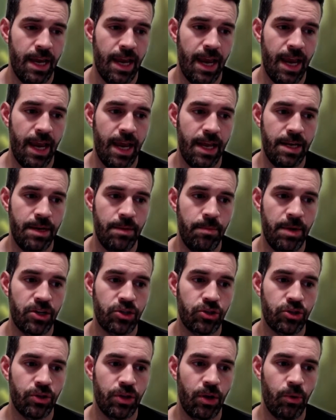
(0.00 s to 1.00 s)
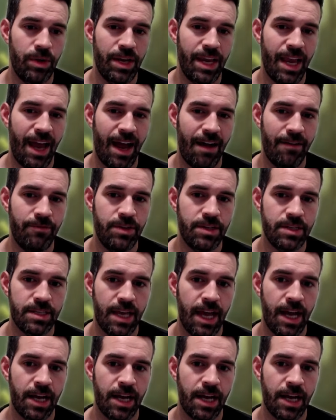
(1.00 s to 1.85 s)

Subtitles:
and make sure that we have this